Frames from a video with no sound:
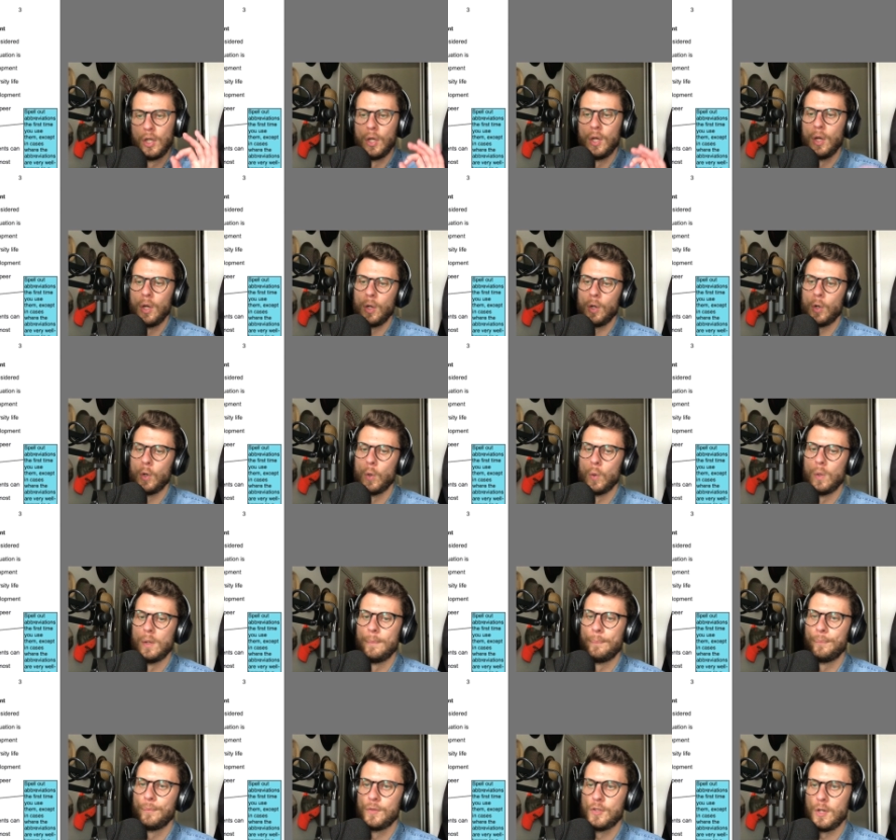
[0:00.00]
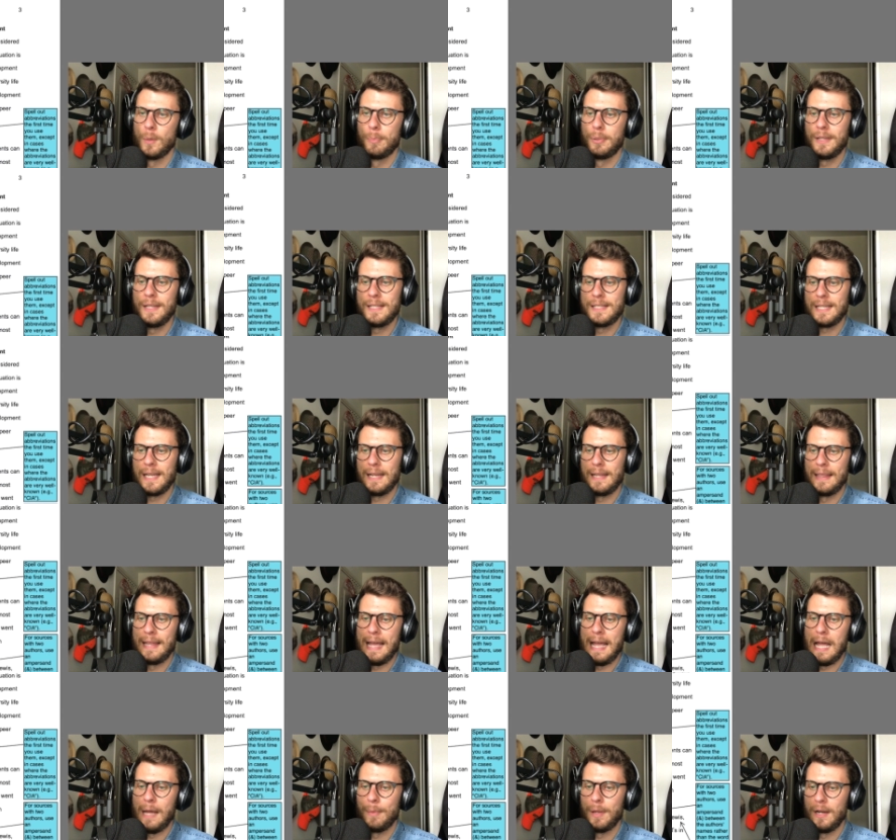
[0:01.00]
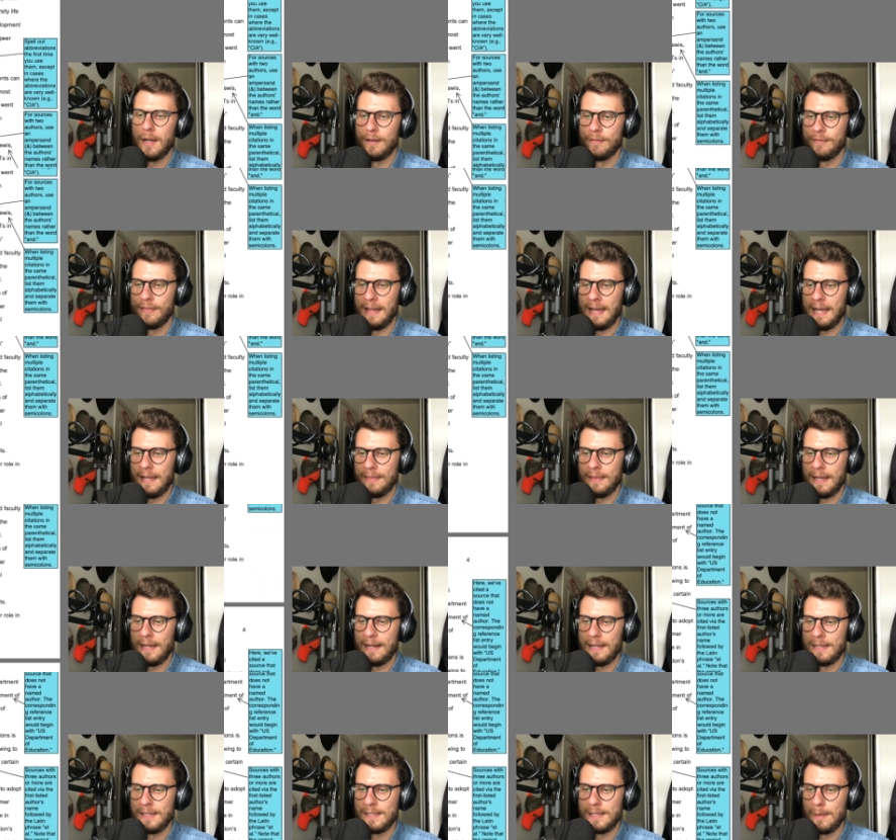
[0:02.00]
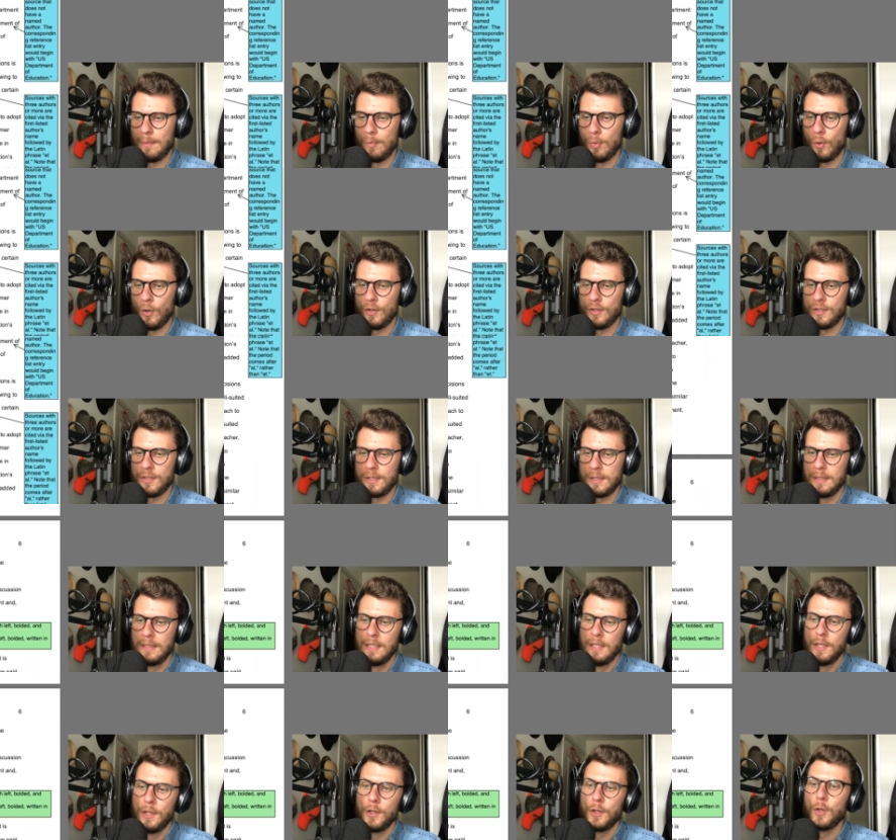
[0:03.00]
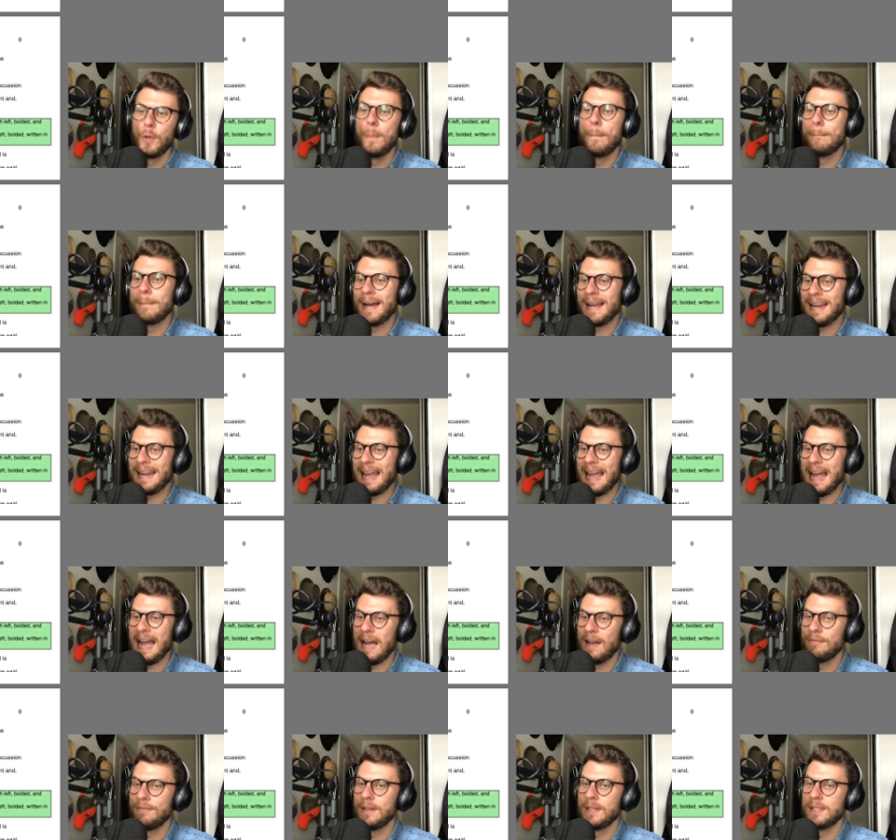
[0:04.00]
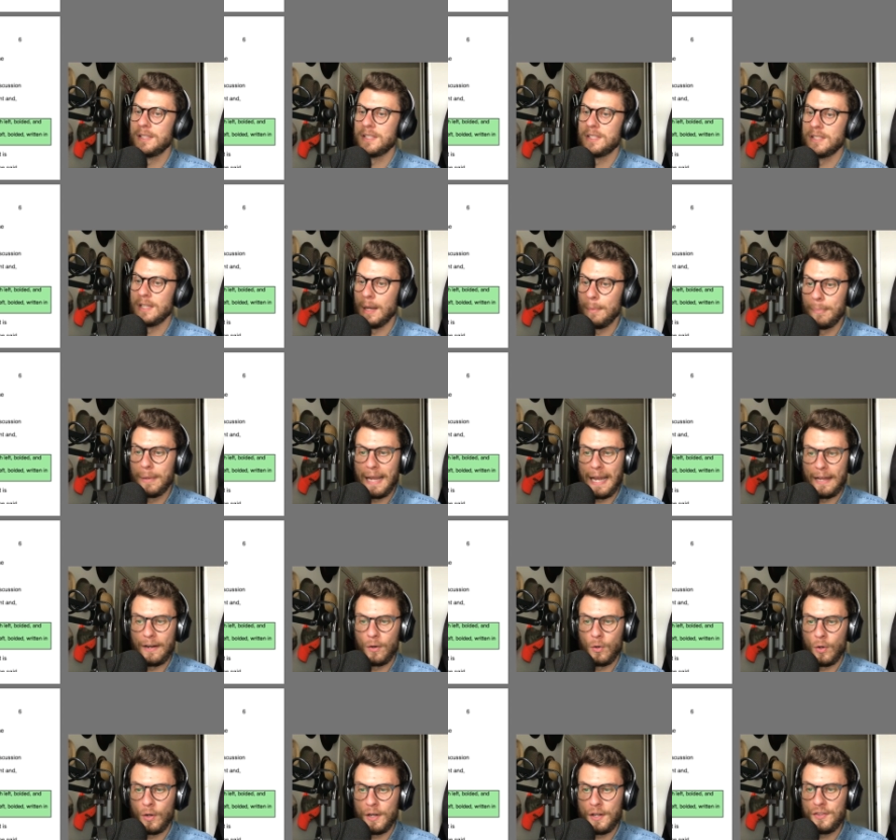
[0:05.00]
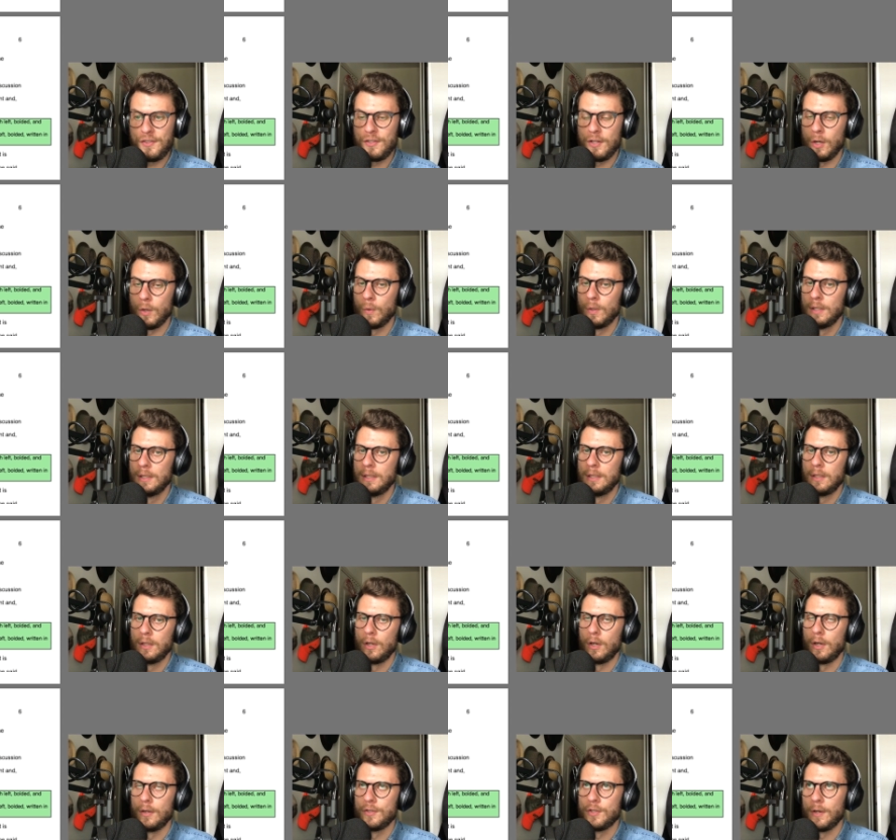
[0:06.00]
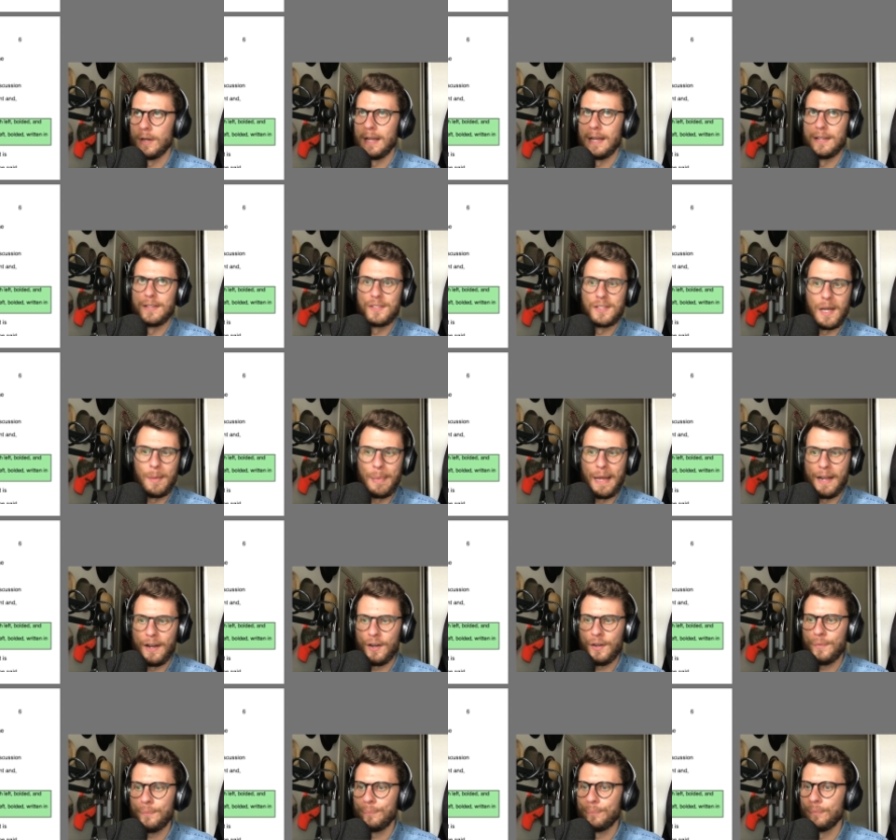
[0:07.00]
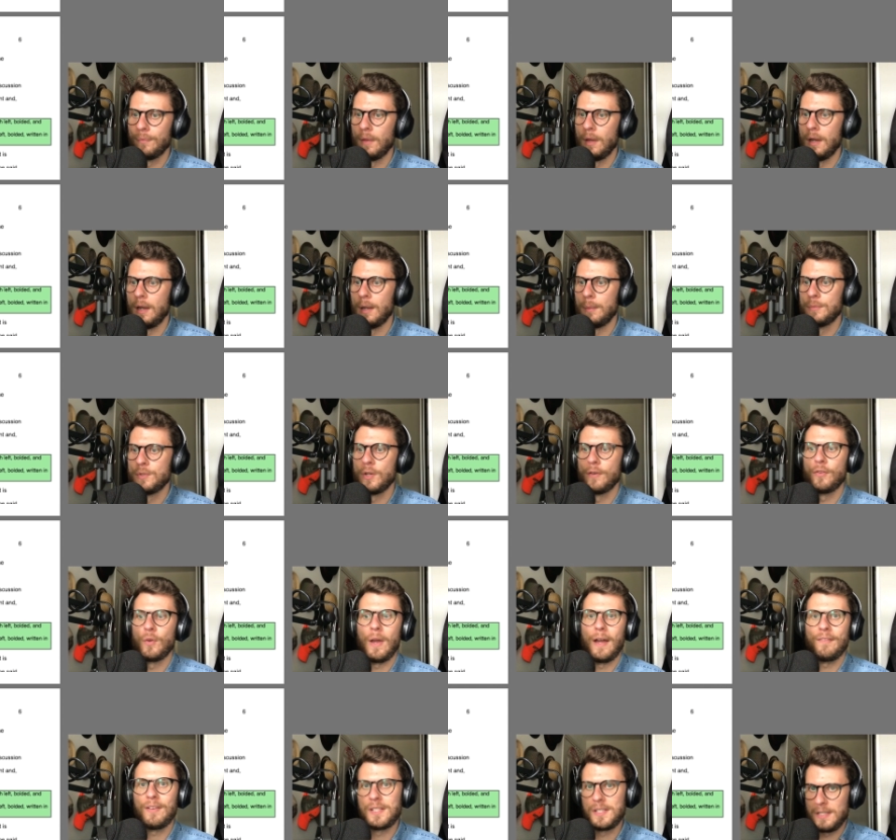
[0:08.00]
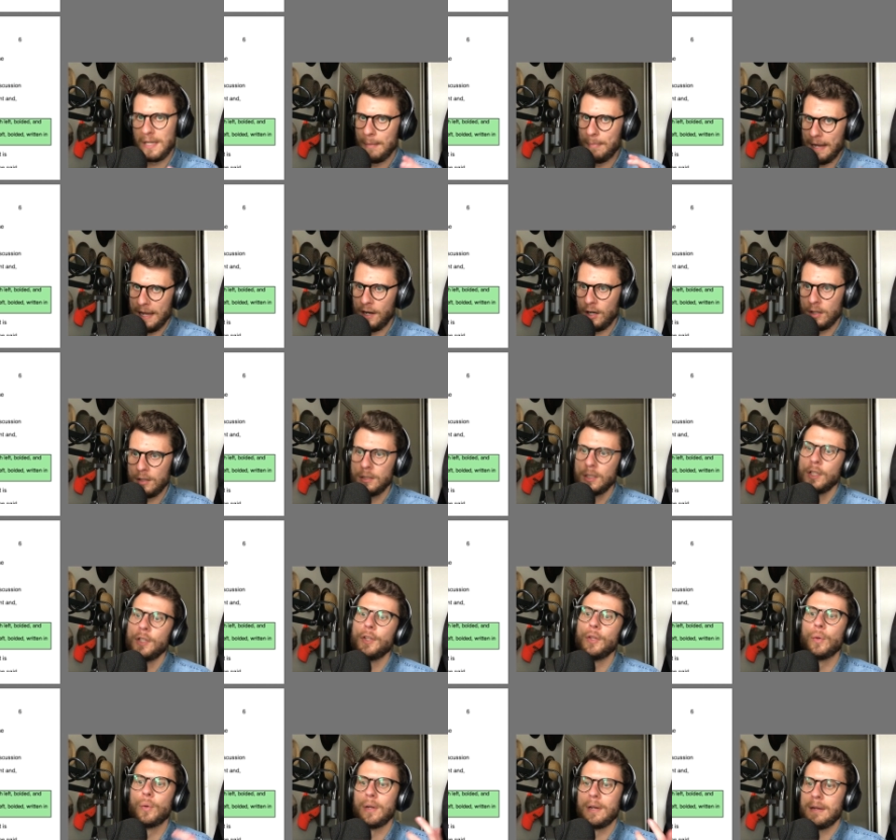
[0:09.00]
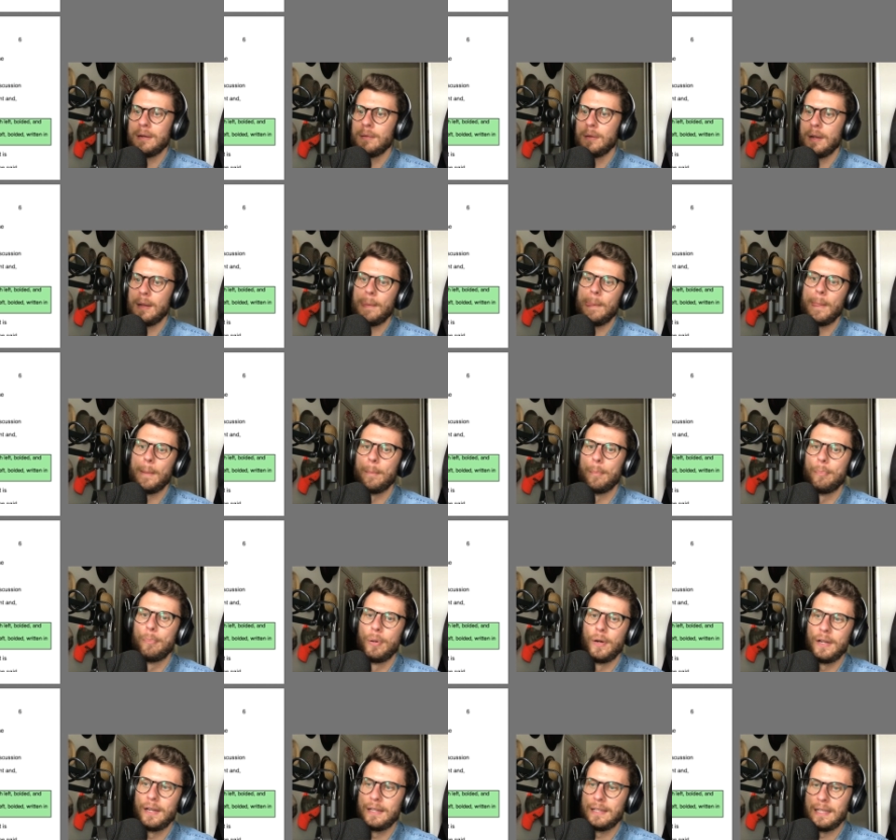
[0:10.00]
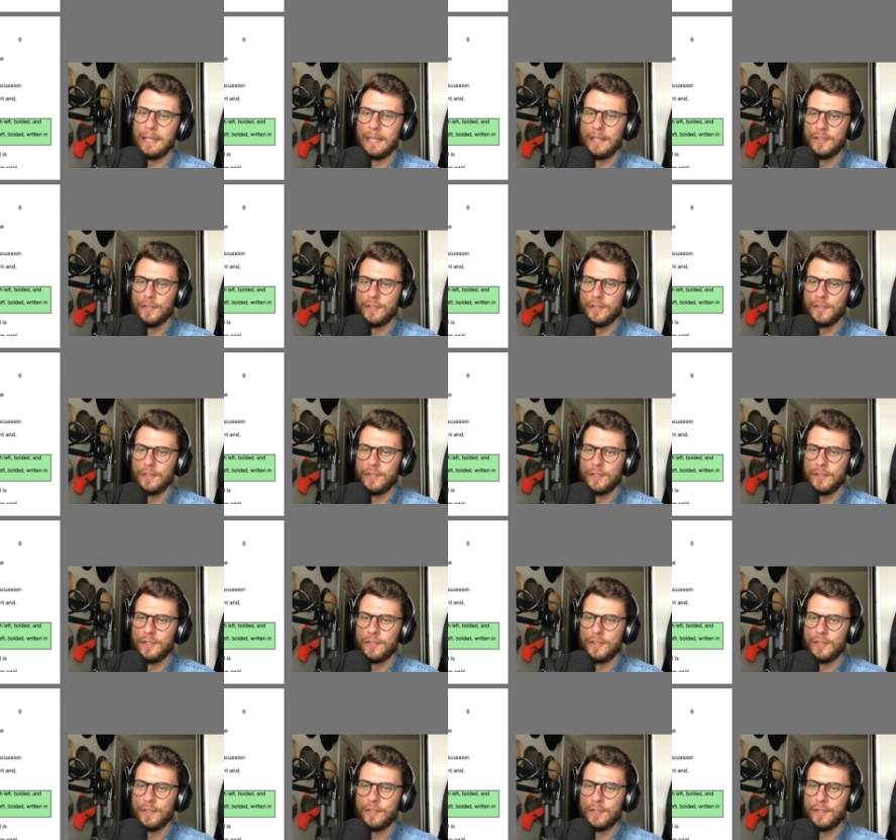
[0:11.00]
Cool. So please get in the habit of that. That is important. You might have subcategories, a subheader. So if you have a subheader, you can put it in.